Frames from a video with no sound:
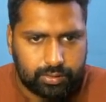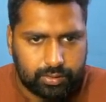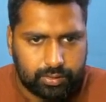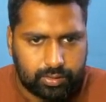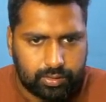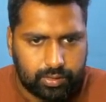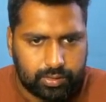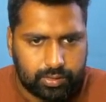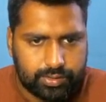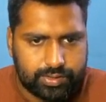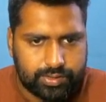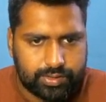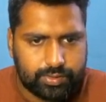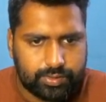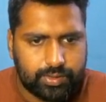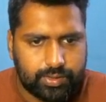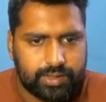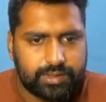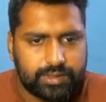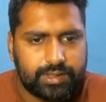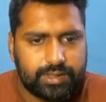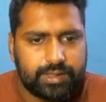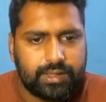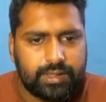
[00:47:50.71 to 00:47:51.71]
cos
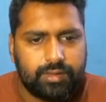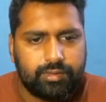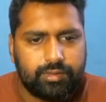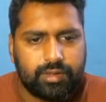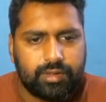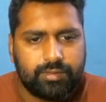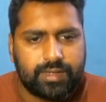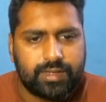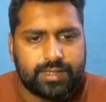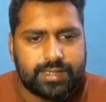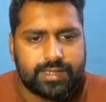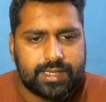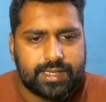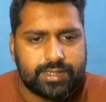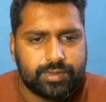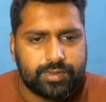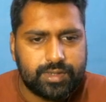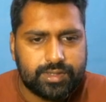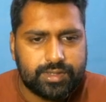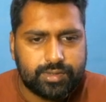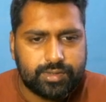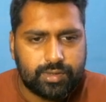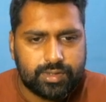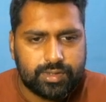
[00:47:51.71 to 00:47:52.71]
square theta. 1 minus sine
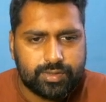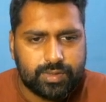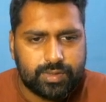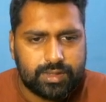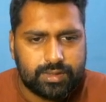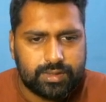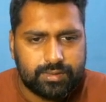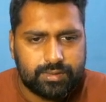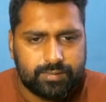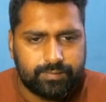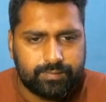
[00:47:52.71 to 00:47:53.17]
square is cos square.